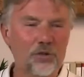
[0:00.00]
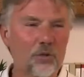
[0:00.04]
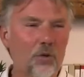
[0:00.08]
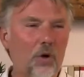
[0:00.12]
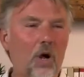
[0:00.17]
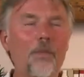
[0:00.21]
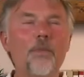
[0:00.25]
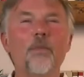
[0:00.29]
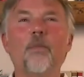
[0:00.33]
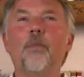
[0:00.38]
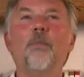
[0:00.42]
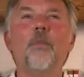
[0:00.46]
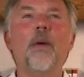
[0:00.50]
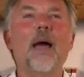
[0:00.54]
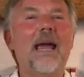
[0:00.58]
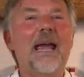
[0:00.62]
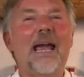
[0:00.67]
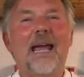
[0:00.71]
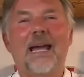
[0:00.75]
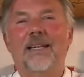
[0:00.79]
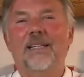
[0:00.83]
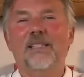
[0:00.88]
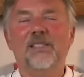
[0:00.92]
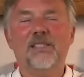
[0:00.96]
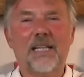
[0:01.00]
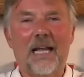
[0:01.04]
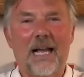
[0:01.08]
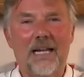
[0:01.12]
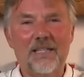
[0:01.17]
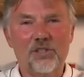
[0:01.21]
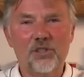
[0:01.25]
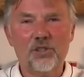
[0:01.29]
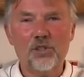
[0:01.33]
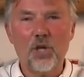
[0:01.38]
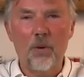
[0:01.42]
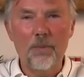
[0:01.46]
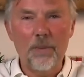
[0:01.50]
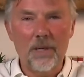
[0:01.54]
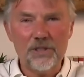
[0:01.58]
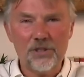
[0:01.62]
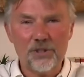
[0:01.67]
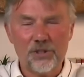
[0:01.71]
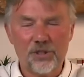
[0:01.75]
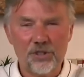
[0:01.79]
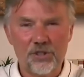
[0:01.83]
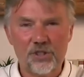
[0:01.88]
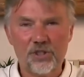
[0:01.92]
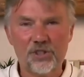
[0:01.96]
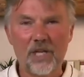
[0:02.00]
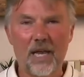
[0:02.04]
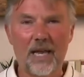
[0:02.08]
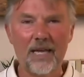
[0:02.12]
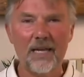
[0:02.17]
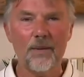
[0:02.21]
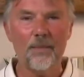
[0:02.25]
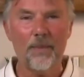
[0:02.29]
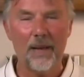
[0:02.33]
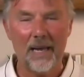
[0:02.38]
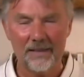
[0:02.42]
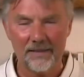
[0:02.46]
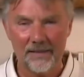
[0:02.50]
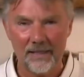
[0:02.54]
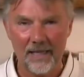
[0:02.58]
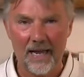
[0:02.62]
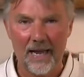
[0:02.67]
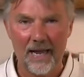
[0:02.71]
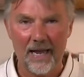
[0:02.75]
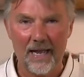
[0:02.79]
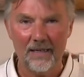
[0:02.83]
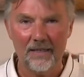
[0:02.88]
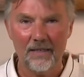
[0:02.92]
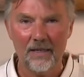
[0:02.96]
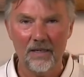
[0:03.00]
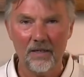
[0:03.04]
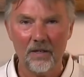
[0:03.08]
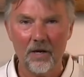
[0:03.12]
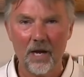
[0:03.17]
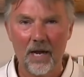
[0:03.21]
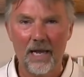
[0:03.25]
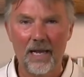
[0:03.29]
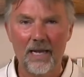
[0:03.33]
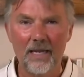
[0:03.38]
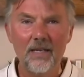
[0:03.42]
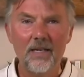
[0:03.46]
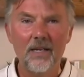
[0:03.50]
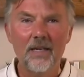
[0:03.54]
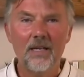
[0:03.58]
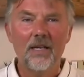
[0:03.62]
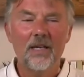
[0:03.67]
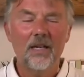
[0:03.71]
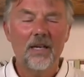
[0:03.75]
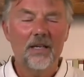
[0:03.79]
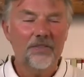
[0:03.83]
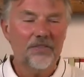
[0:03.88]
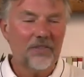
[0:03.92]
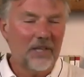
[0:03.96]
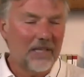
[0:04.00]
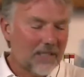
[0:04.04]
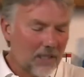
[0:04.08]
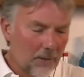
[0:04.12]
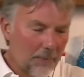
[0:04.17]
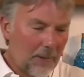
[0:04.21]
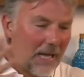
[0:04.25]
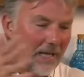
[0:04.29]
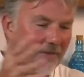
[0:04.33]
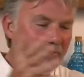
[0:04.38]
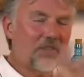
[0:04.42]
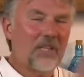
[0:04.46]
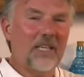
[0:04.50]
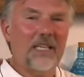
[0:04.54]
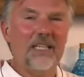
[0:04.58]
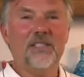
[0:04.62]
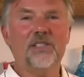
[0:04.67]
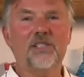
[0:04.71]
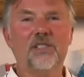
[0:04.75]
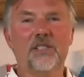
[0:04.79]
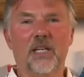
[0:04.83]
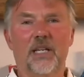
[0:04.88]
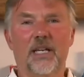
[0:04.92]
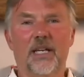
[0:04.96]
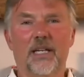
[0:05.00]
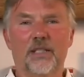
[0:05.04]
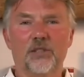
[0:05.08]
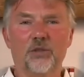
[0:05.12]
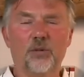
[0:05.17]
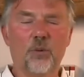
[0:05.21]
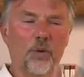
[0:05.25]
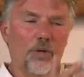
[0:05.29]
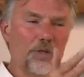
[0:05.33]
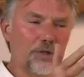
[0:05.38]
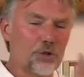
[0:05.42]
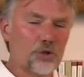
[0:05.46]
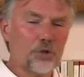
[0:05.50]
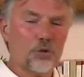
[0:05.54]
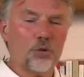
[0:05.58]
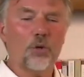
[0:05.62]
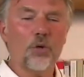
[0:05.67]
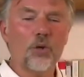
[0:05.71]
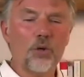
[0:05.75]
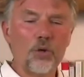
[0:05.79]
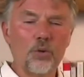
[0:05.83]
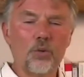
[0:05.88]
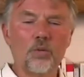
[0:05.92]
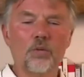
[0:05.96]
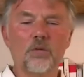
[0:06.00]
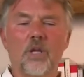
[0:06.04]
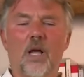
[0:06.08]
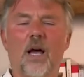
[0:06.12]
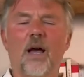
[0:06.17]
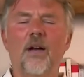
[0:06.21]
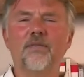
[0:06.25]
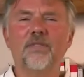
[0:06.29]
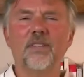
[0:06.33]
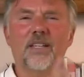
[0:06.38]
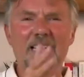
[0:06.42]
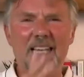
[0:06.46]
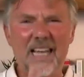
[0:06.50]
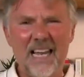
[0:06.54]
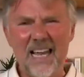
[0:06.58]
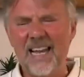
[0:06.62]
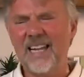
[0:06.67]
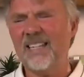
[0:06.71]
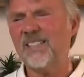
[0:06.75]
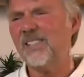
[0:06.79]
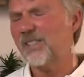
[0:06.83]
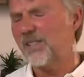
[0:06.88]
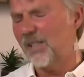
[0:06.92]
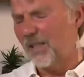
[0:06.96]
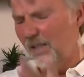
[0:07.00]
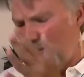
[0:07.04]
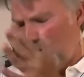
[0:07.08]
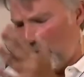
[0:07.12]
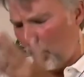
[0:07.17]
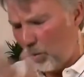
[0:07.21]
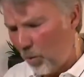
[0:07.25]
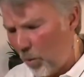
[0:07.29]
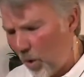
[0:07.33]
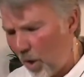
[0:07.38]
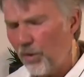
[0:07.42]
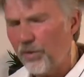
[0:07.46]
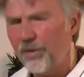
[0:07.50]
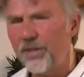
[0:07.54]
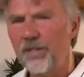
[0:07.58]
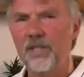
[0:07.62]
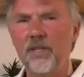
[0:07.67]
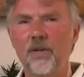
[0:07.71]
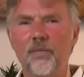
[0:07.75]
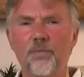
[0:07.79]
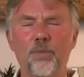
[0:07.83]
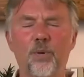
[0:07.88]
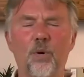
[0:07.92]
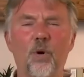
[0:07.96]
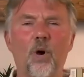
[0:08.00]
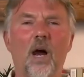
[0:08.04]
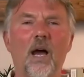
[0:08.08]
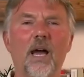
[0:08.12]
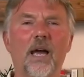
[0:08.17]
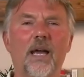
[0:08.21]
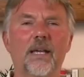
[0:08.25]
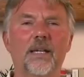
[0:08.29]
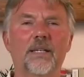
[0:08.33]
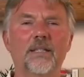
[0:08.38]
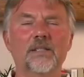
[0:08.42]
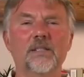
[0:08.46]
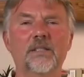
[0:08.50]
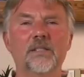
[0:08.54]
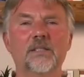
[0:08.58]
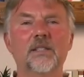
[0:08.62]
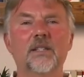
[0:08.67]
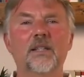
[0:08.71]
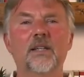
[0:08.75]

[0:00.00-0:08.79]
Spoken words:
man, it's got so much to say about that, okay? Think about these things. What is true, lovely, excellent, worthy of praise.